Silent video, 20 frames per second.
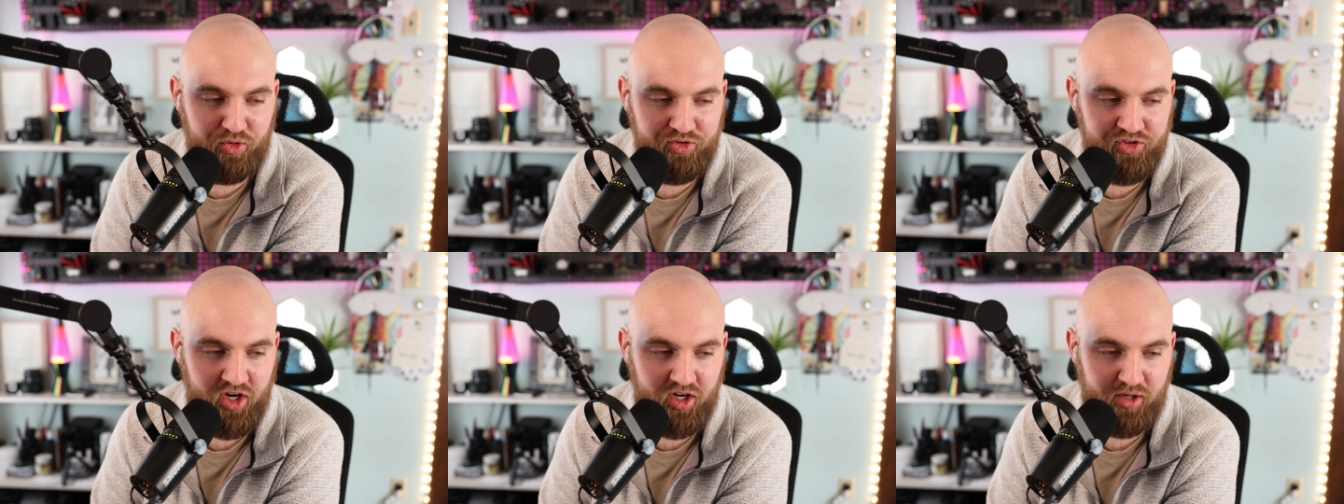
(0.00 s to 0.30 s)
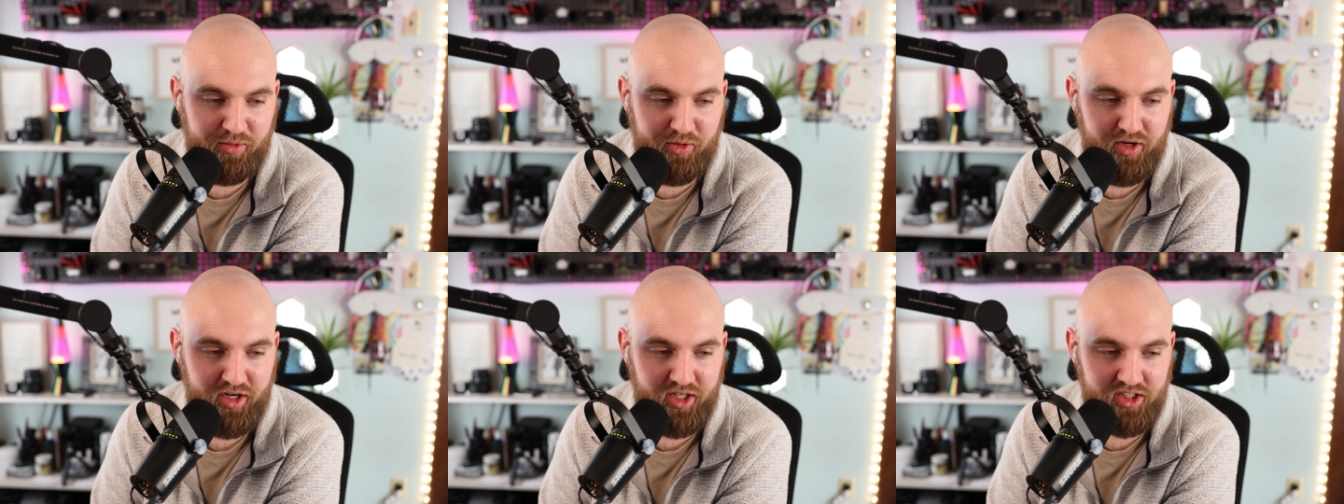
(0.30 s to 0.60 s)
talk
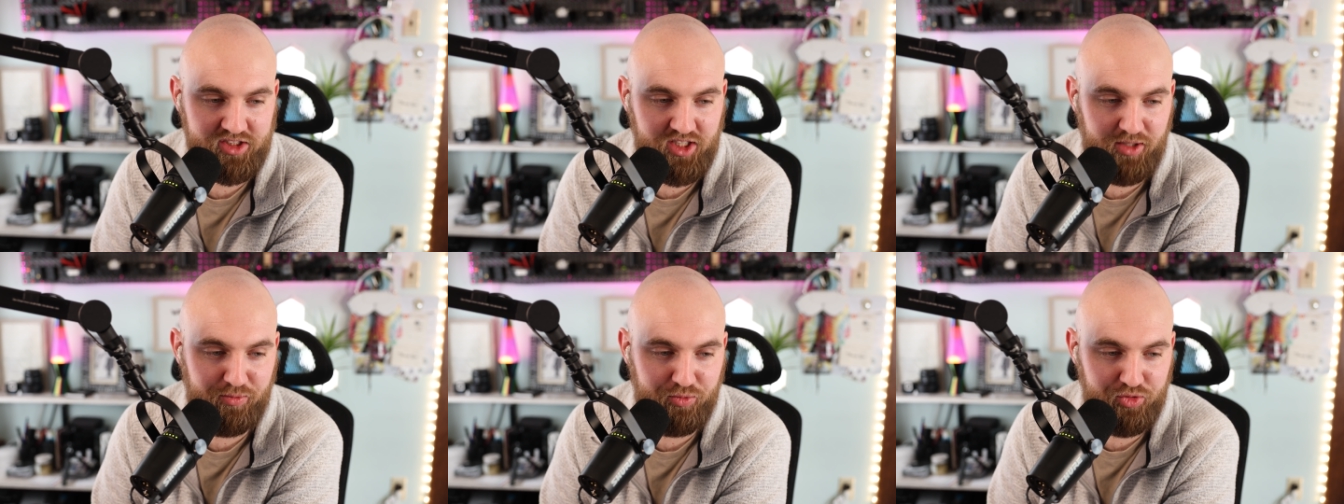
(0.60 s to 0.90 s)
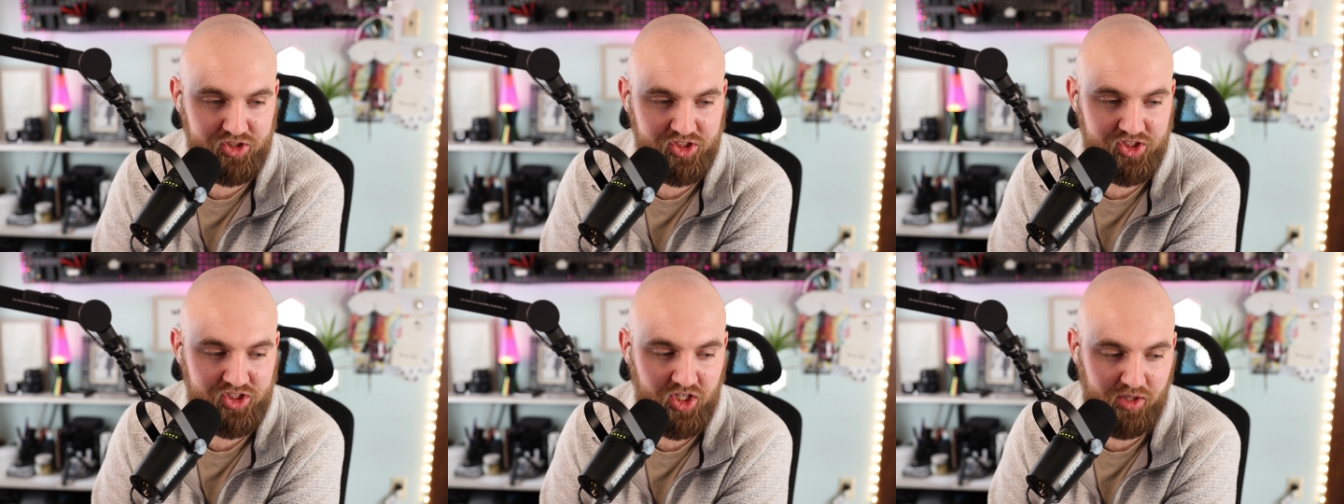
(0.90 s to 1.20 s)
about next time. We'll
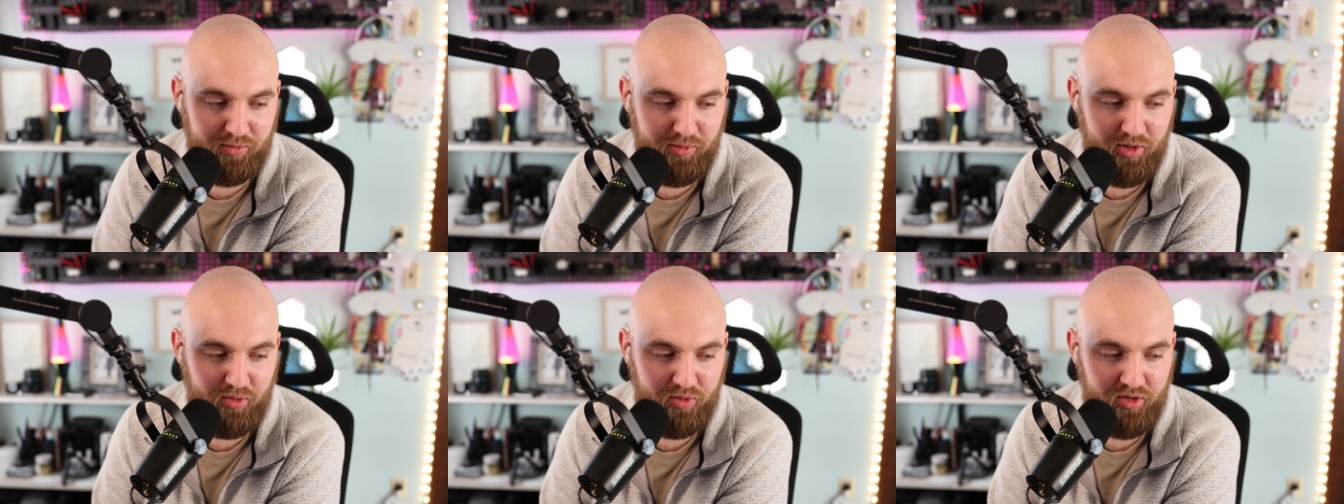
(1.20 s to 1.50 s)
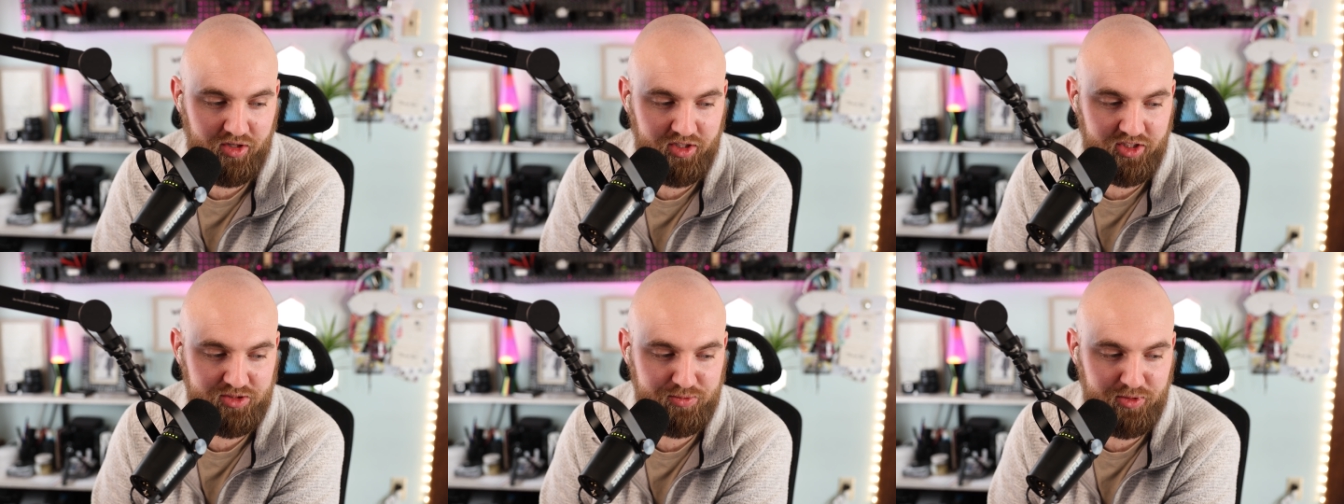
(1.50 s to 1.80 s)
just talk about what
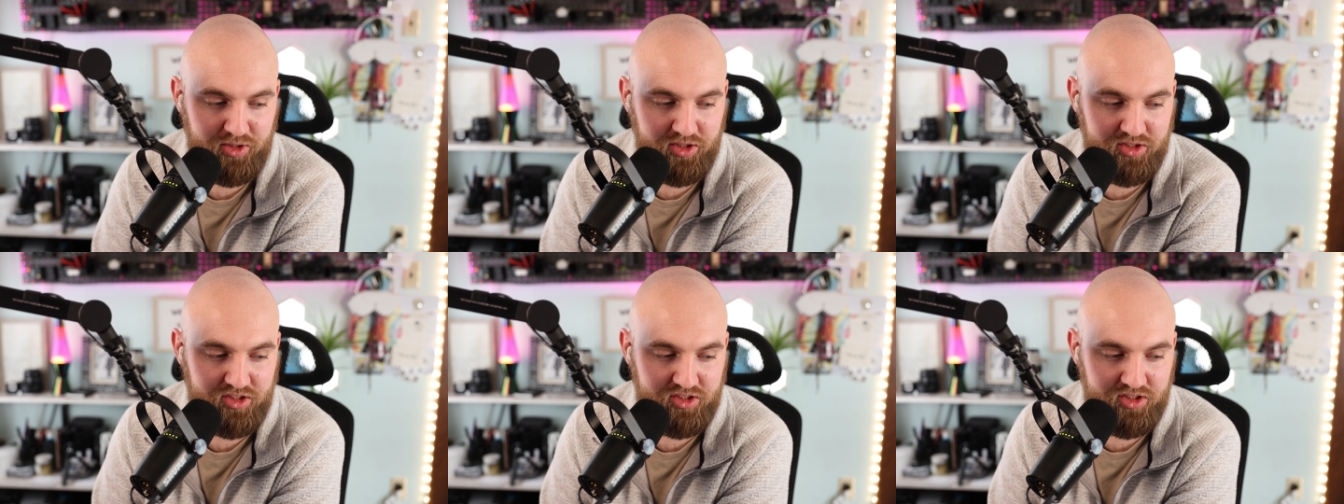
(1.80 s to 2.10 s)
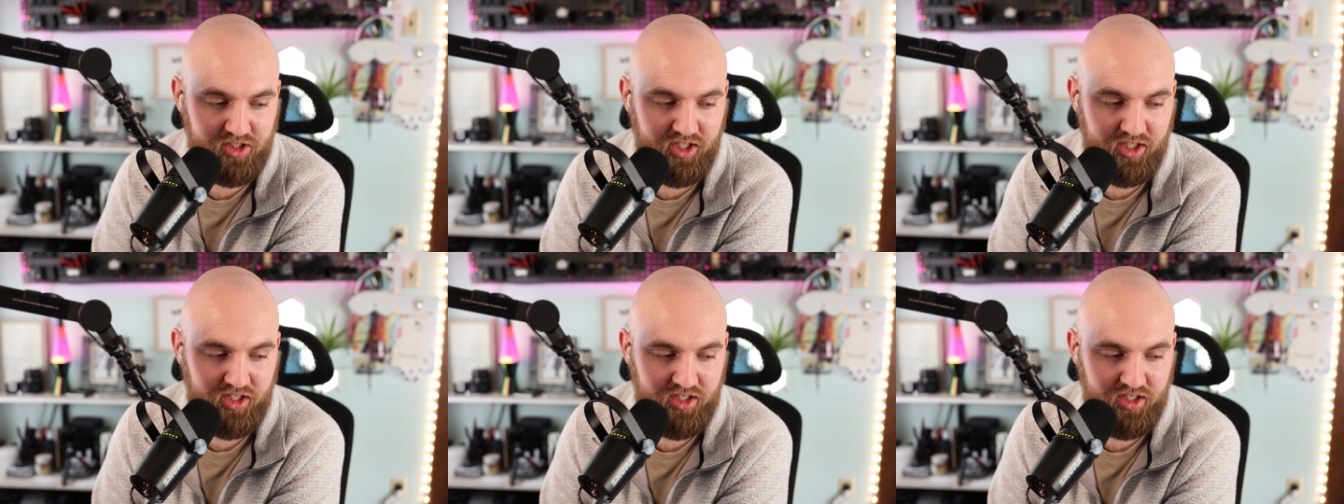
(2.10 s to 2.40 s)
experience is
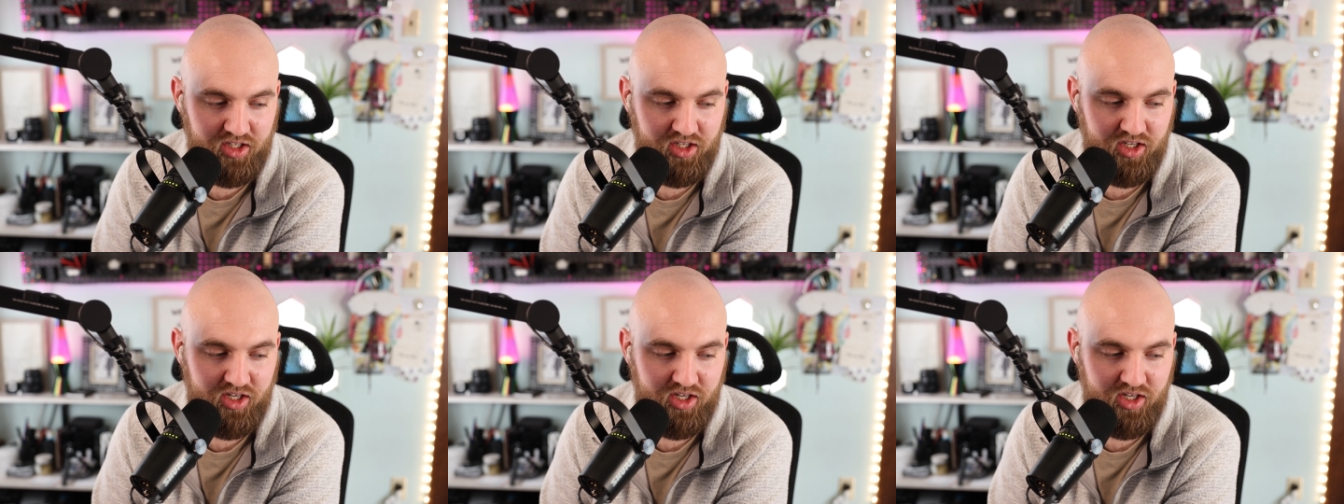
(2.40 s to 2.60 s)
like.